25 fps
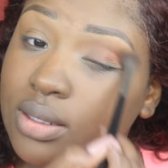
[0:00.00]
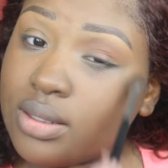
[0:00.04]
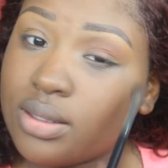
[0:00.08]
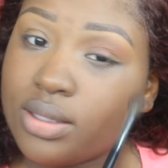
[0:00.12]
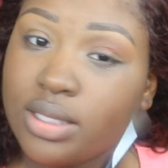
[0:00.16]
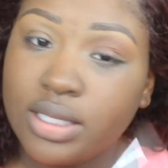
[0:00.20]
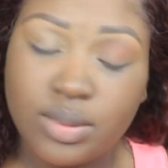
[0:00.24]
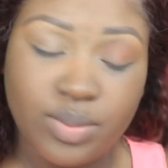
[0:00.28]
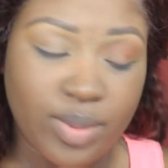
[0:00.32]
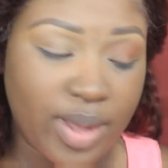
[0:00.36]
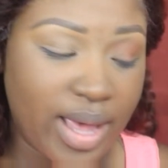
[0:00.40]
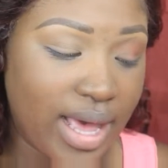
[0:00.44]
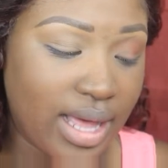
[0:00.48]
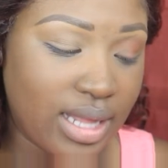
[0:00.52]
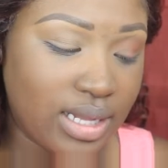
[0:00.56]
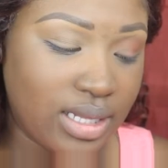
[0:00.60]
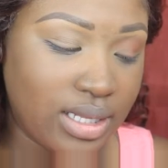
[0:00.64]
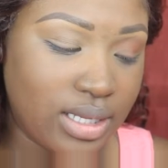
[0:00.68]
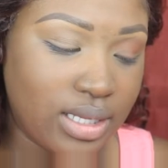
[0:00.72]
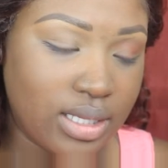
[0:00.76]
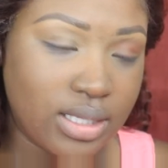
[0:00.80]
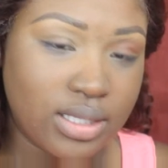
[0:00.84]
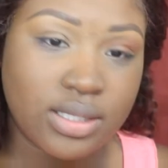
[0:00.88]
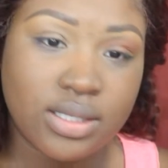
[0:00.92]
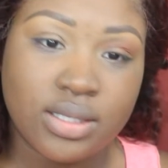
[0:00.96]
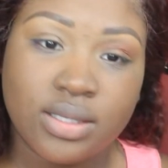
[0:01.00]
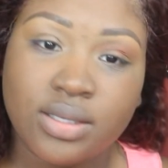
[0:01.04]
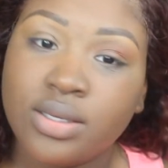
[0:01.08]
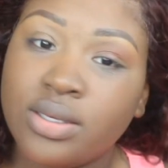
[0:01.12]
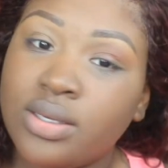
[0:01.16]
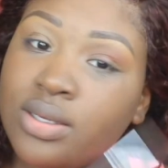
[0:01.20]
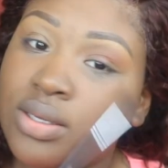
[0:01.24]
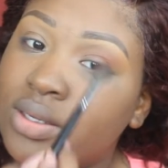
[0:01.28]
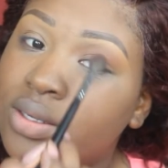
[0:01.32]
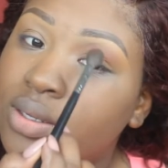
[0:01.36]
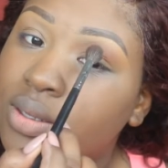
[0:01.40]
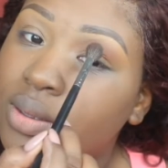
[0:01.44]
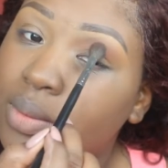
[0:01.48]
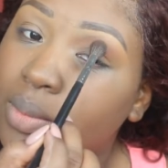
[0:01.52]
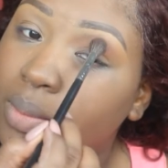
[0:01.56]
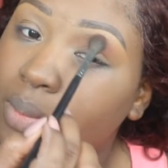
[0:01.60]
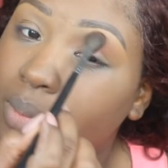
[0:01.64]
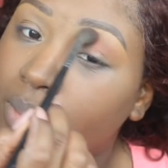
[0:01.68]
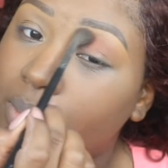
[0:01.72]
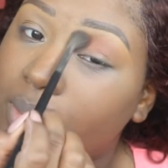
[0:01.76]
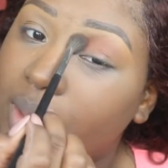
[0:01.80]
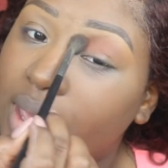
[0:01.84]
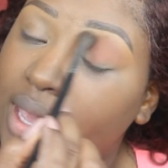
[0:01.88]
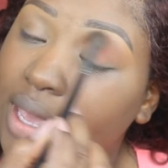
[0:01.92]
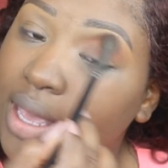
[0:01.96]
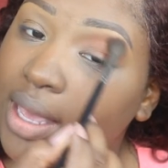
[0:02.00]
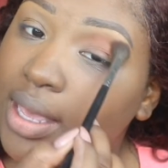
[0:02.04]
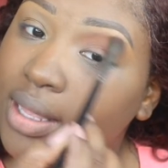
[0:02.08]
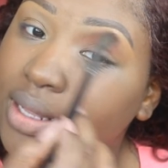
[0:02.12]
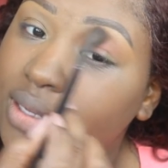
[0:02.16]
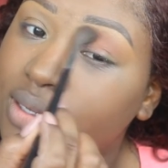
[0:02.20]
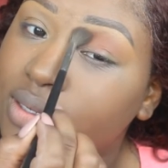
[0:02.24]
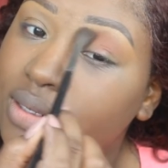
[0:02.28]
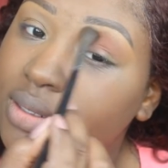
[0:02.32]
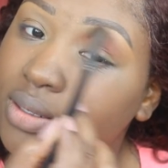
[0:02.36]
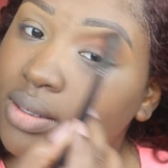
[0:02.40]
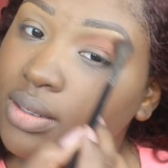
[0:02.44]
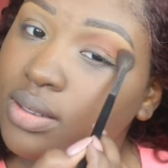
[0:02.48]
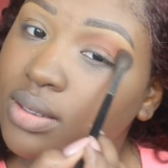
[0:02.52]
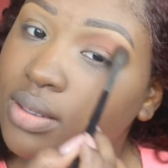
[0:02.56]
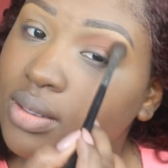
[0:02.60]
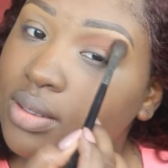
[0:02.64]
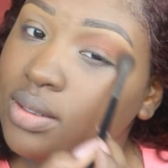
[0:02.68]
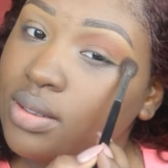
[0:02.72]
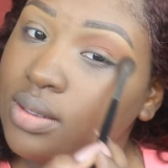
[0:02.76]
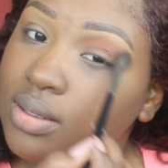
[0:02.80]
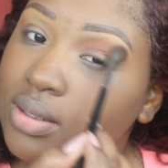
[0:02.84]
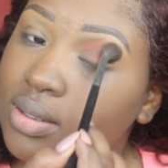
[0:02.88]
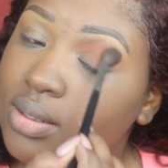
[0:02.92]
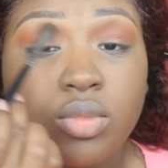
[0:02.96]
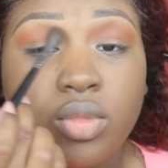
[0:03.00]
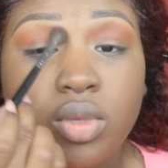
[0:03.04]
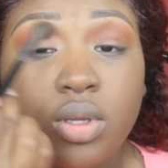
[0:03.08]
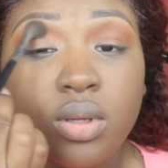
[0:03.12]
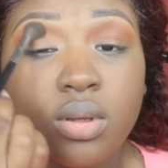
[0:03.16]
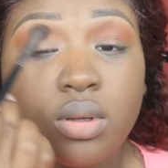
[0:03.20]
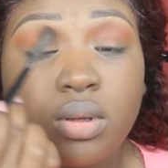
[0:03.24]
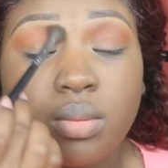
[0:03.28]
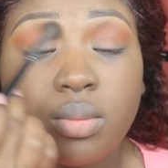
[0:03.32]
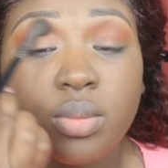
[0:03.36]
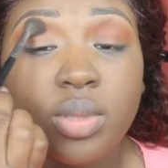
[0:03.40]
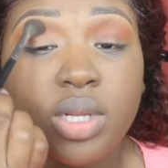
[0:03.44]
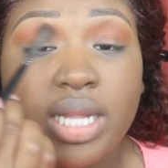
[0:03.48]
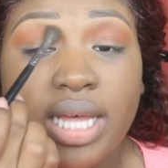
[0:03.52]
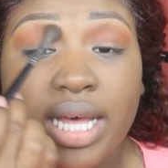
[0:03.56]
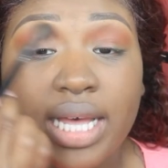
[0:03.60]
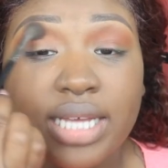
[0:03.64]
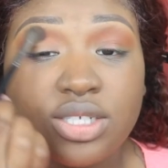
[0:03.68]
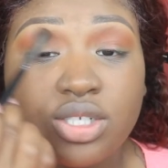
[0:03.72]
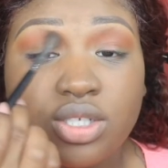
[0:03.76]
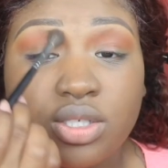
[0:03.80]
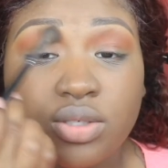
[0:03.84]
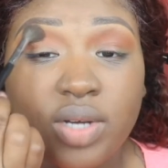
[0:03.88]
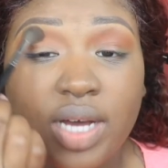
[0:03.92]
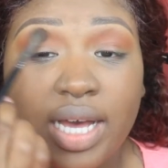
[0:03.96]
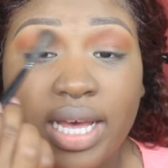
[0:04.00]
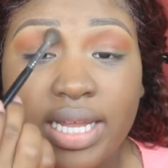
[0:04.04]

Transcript: This palette, man, bless you,